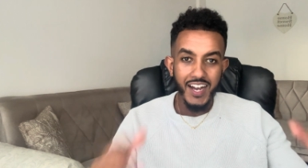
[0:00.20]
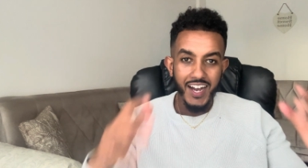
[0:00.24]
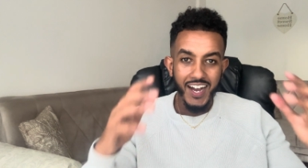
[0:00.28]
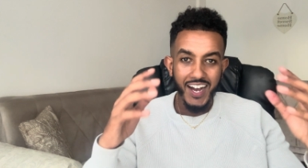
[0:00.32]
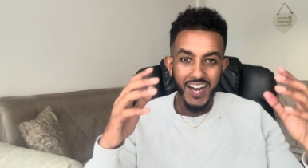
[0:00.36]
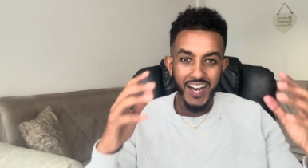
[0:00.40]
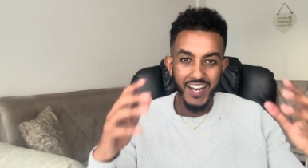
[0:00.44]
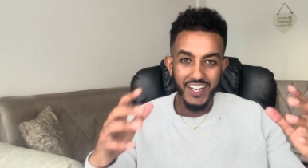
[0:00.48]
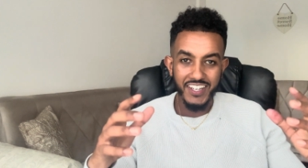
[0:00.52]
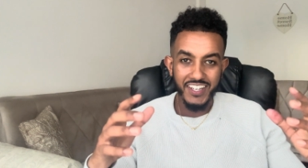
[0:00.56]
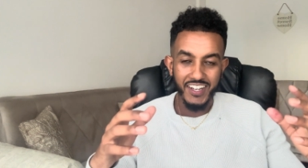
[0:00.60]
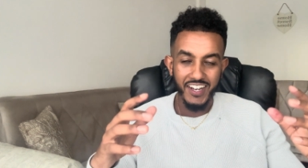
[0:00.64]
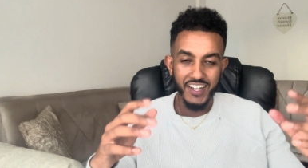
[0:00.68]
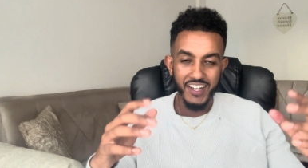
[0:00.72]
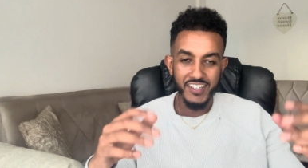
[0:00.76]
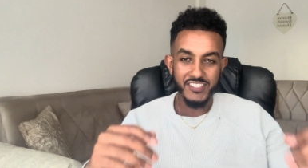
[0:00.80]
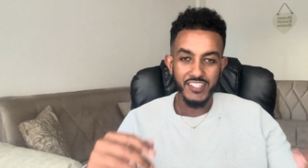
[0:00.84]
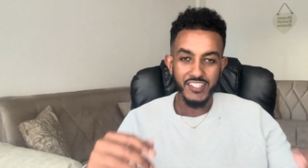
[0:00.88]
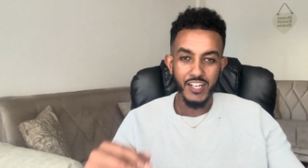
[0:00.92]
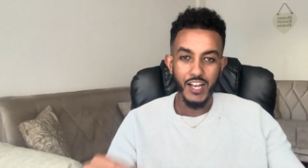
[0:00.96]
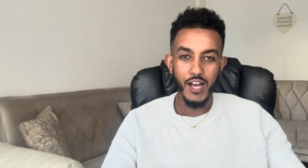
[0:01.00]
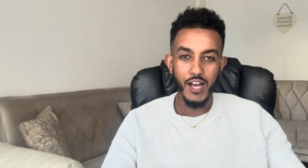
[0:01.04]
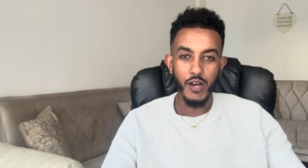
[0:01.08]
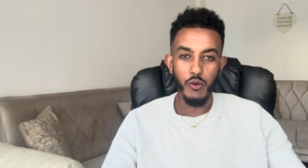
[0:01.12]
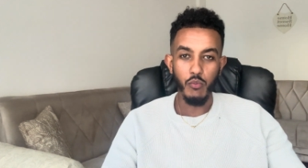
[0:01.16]
Hi guys,
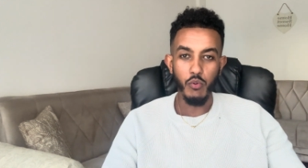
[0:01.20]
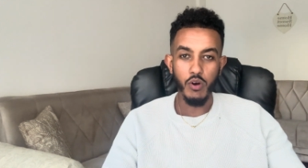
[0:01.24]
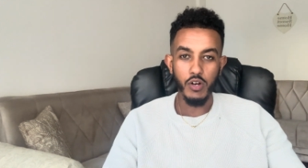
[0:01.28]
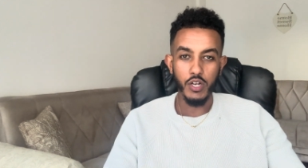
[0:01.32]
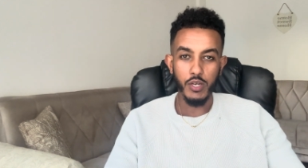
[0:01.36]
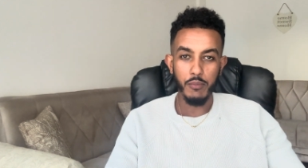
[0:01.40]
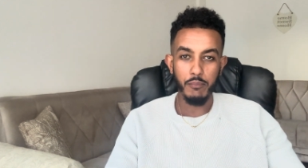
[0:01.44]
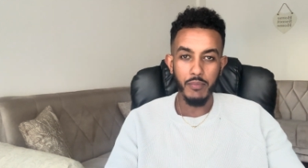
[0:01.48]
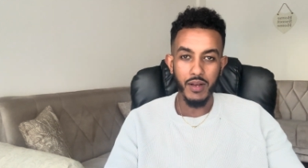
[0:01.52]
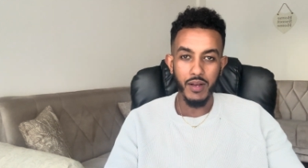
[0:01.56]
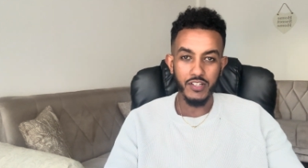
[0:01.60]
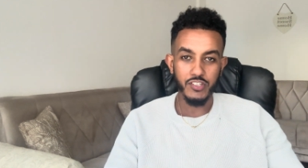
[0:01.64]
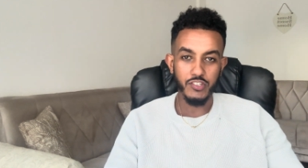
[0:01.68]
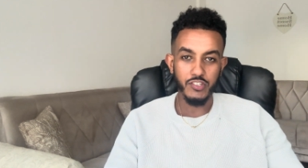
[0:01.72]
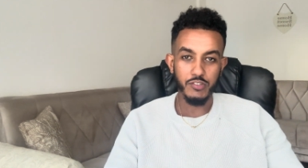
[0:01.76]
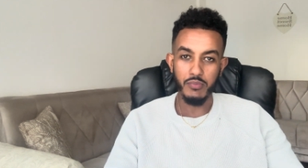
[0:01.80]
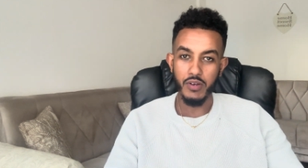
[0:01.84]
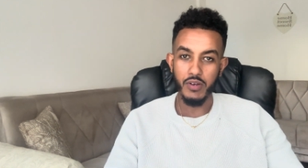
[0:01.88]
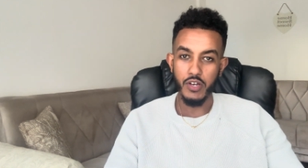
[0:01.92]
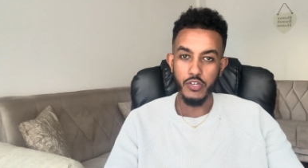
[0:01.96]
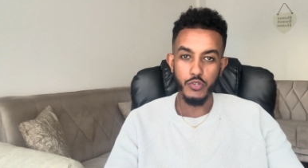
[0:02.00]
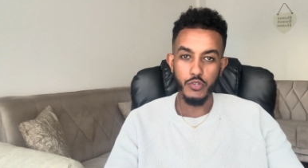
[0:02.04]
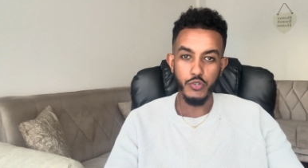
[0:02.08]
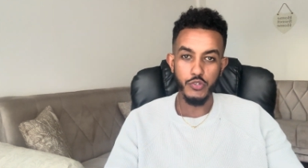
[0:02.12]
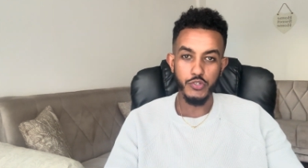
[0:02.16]
and welcome back to
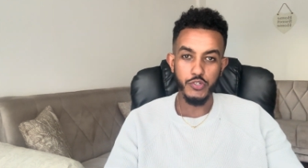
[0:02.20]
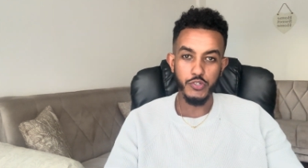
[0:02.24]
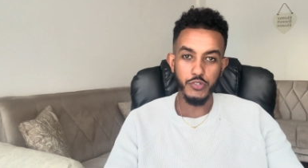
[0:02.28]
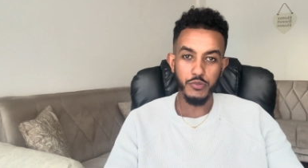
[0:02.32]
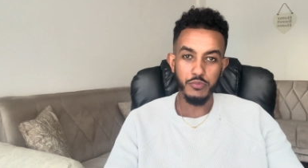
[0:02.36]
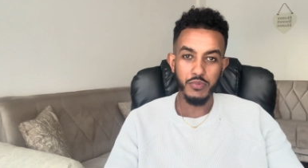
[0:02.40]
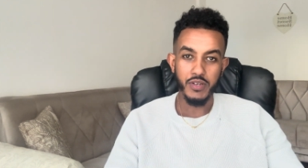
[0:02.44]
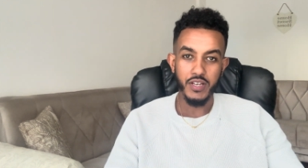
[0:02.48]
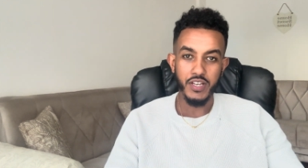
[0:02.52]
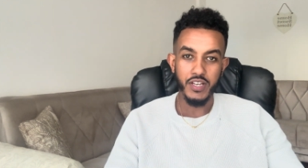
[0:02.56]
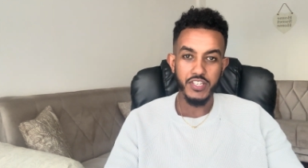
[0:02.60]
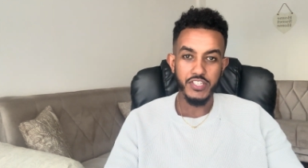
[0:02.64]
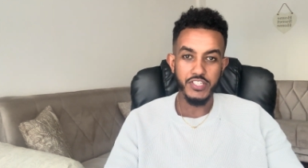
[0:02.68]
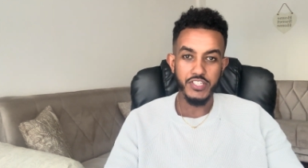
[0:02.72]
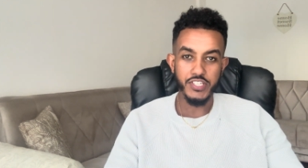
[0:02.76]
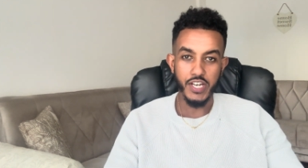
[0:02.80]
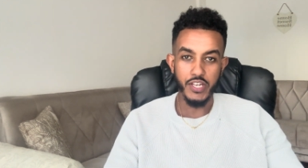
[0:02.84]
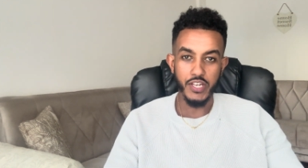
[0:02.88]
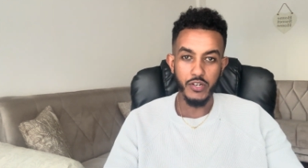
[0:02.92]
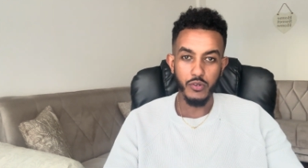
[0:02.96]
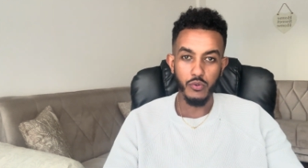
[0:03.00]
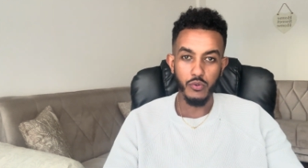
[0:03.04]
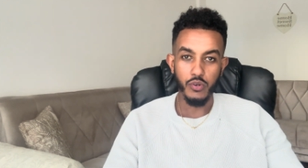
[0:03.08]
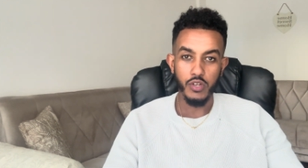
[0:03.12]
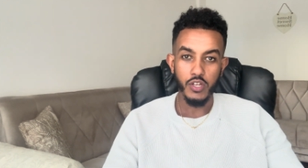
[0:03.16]
my YouTube
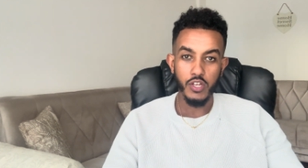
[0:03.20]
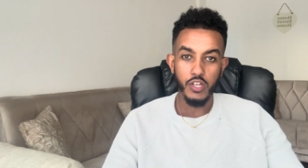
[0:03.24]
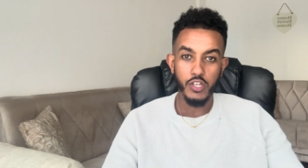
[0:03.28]
channel.